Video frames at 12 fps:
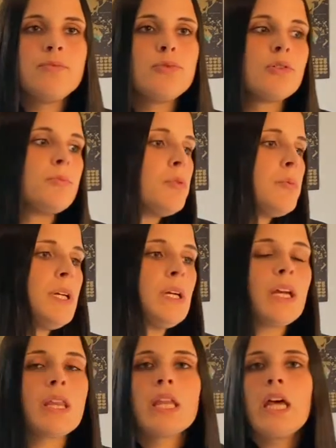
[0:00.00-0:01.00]
normal week,
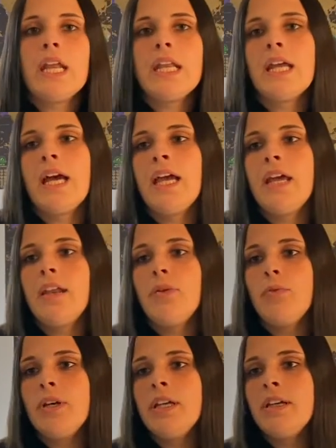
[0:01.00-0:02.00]
and then at night
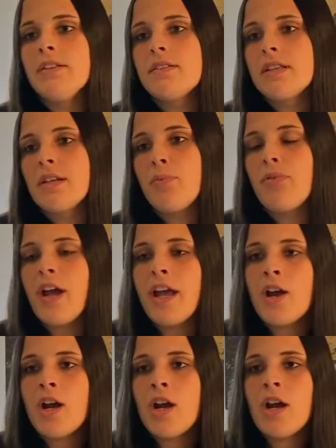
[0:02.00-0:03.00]
we sing a
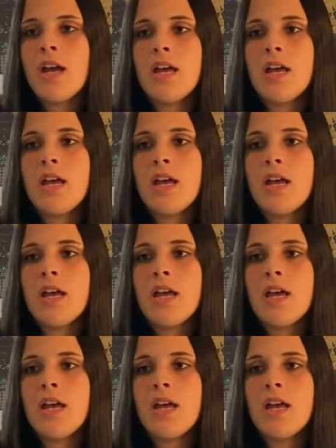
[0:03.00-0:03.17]
prayer